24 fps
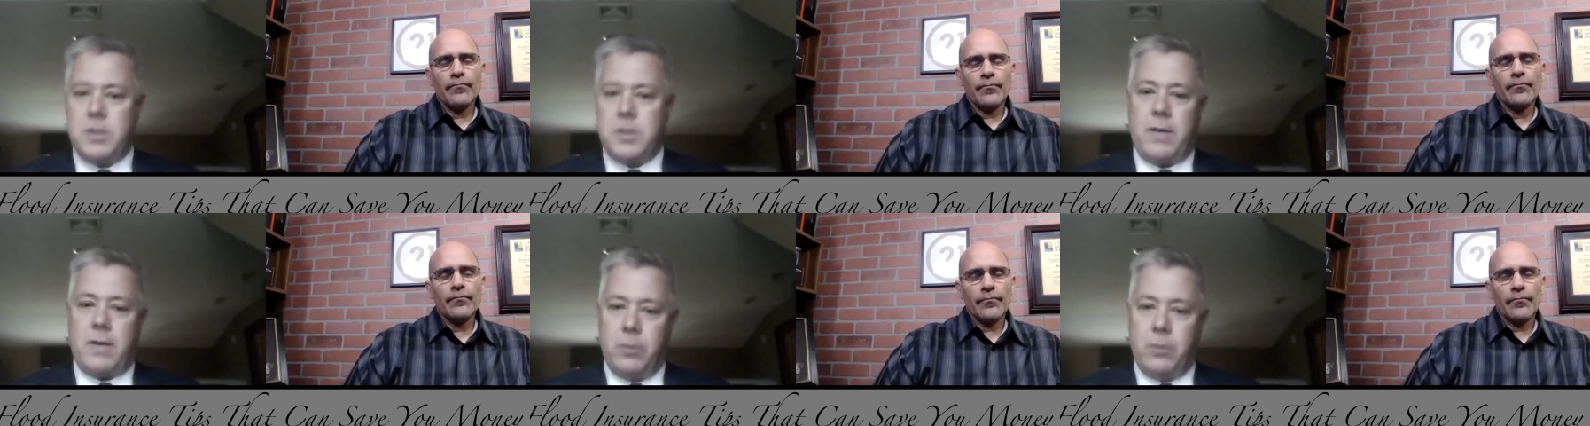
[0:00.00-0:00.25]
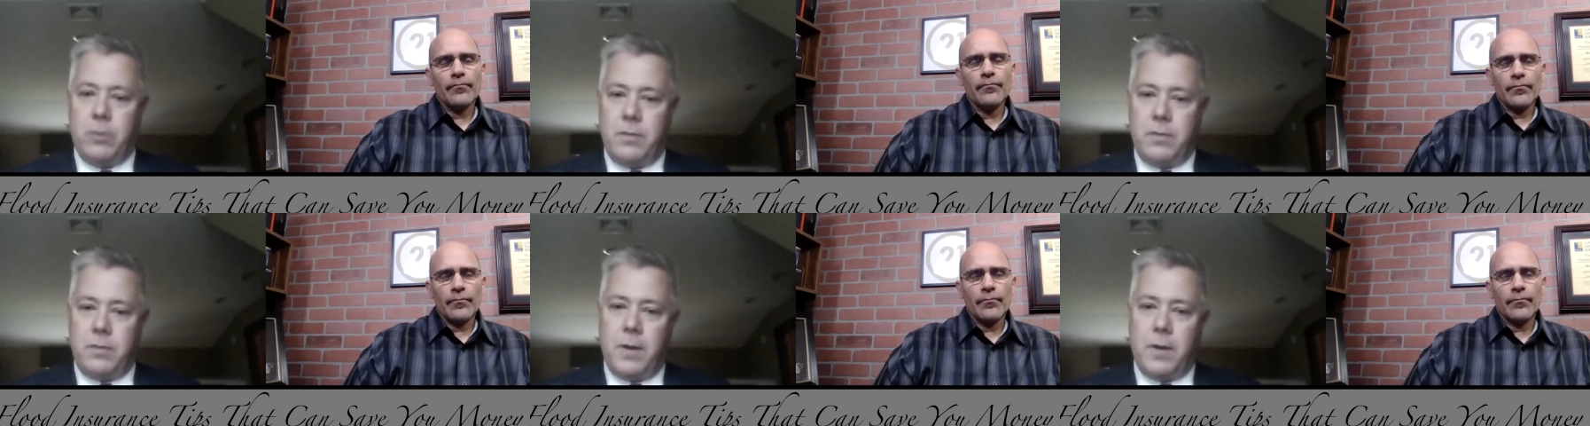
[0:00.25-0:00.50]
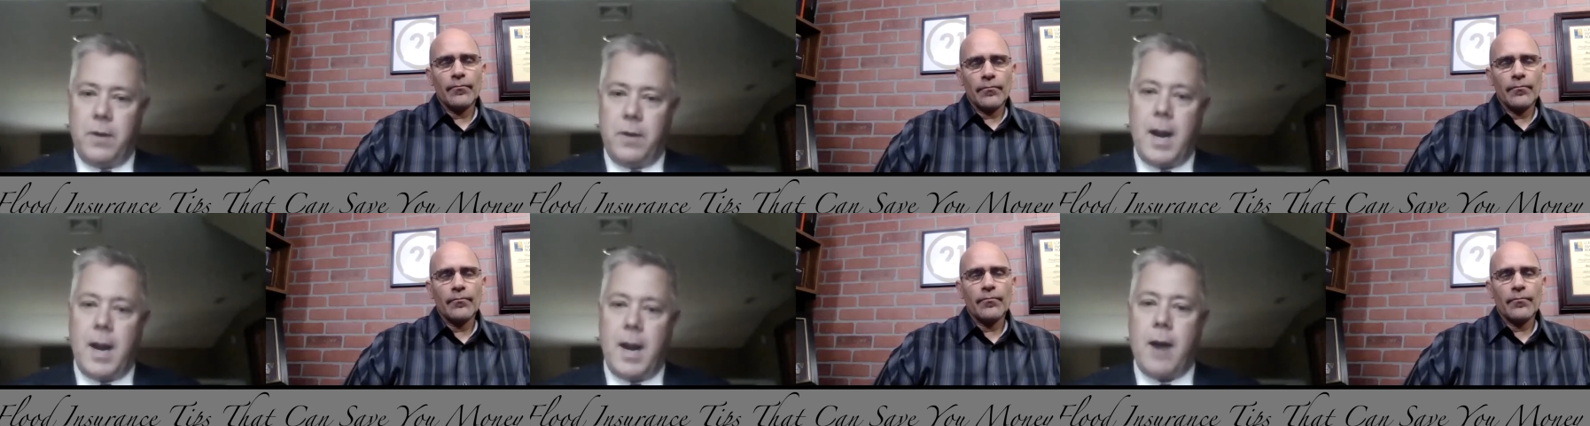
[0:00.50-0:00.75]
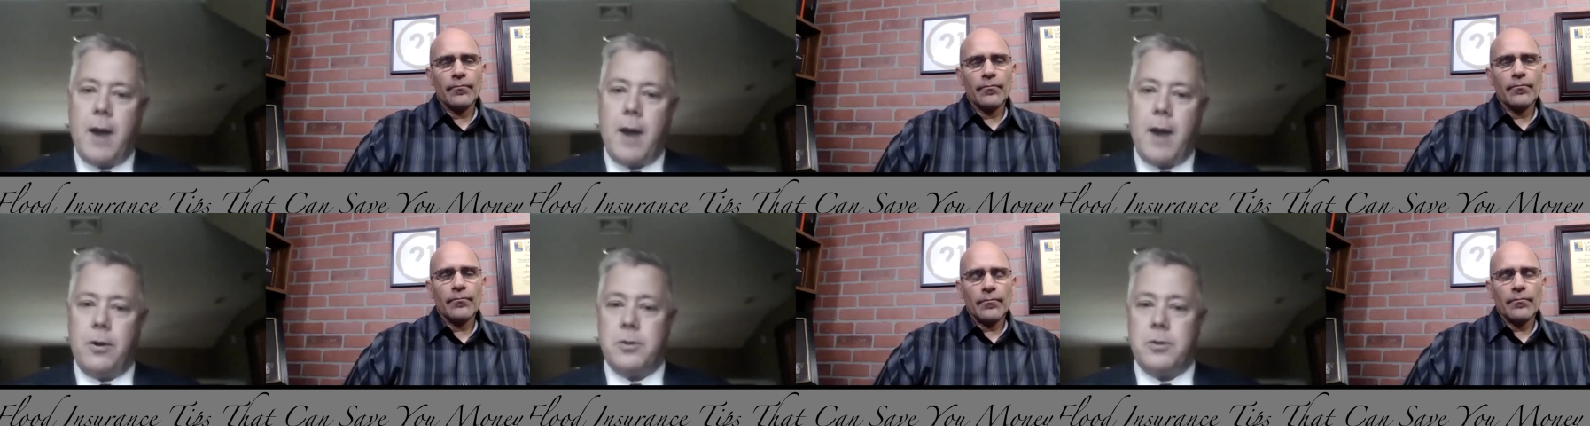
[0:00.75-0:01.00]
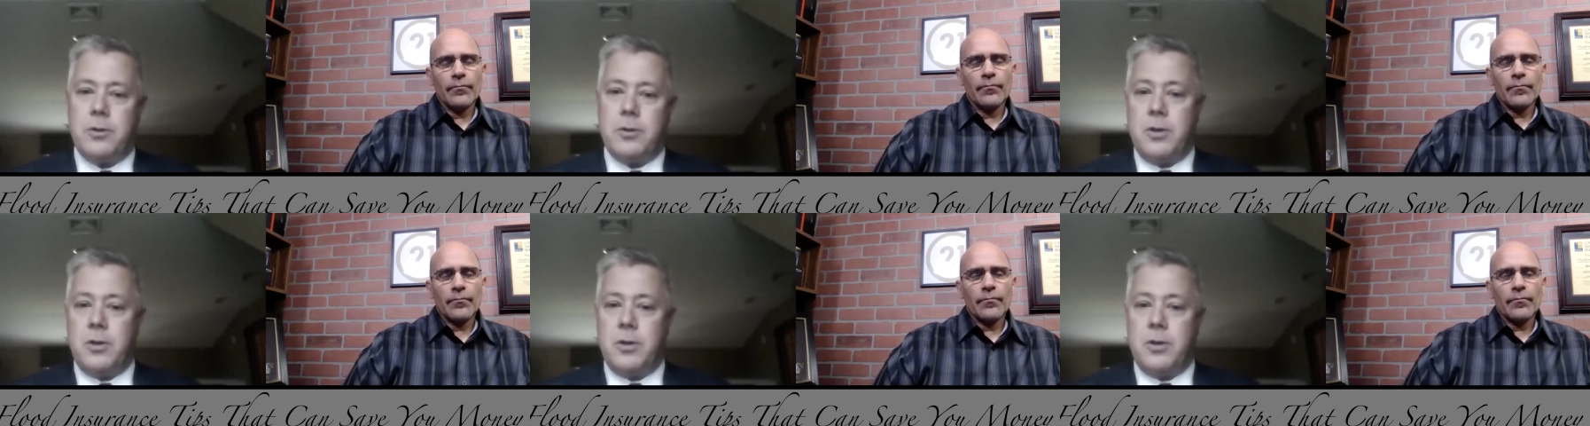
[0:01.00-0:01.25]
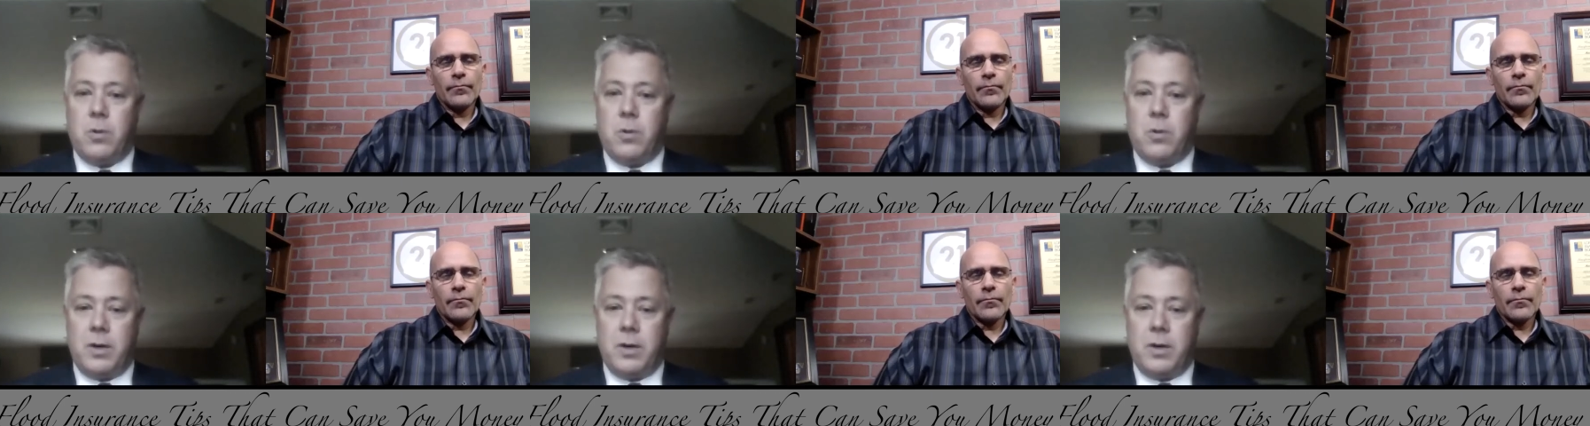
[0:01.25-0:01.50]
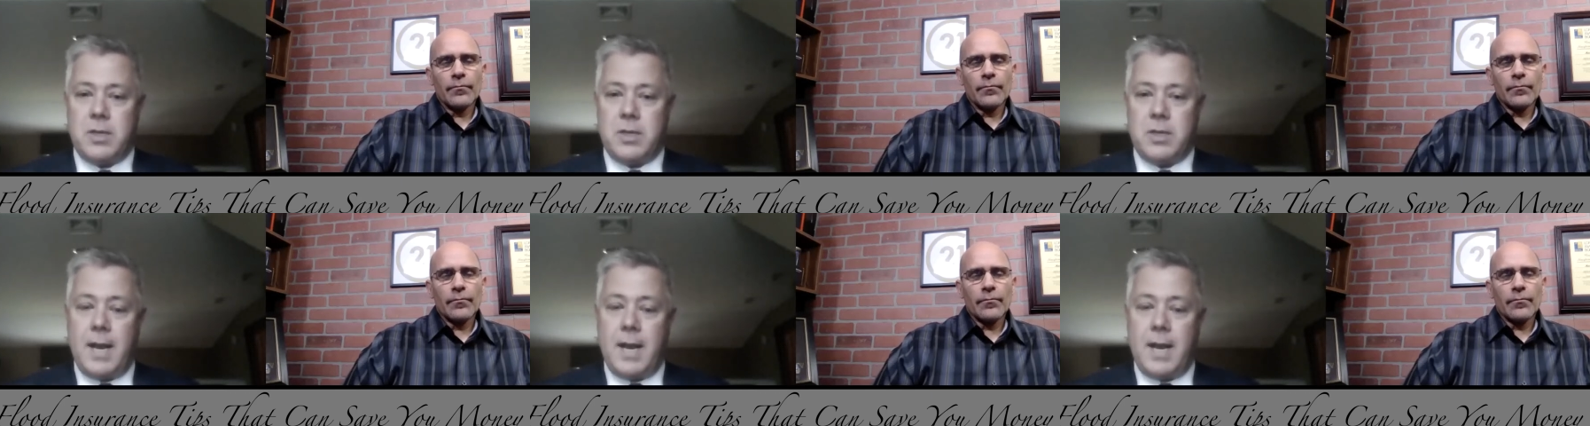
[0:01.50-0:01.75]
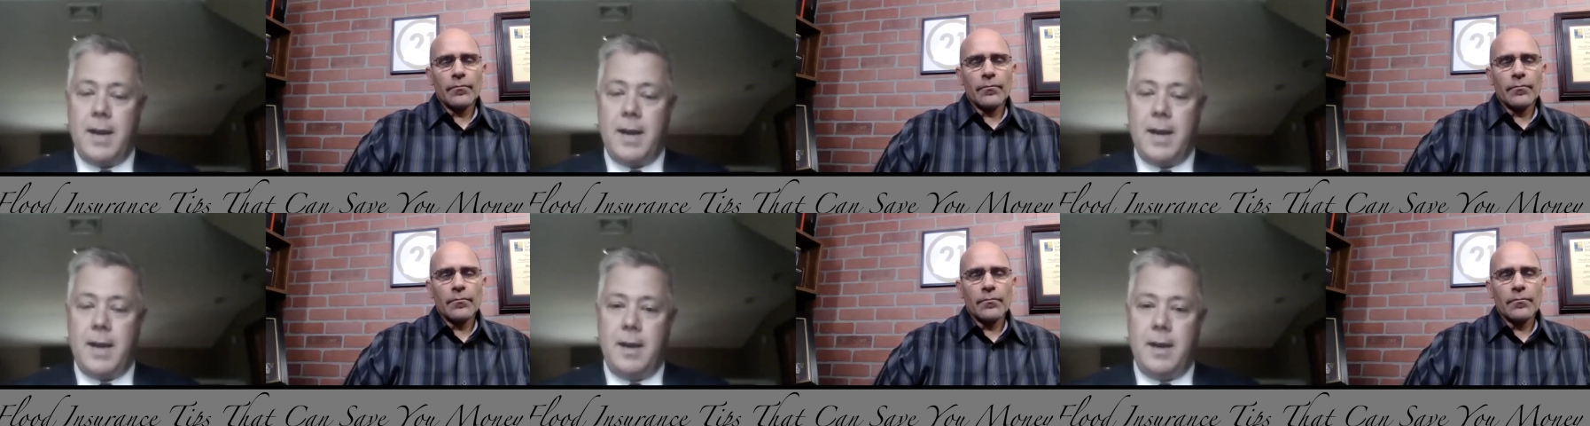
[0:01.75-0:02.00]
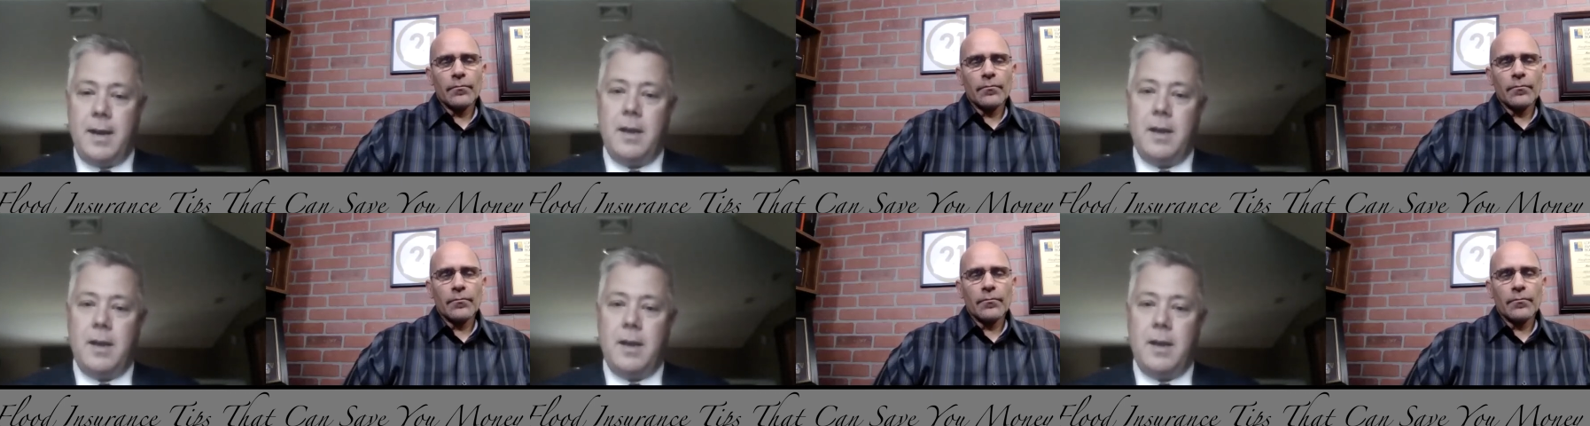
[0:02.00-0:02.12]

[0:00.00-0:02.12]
Speaker 1: different carriers. And during Sandy,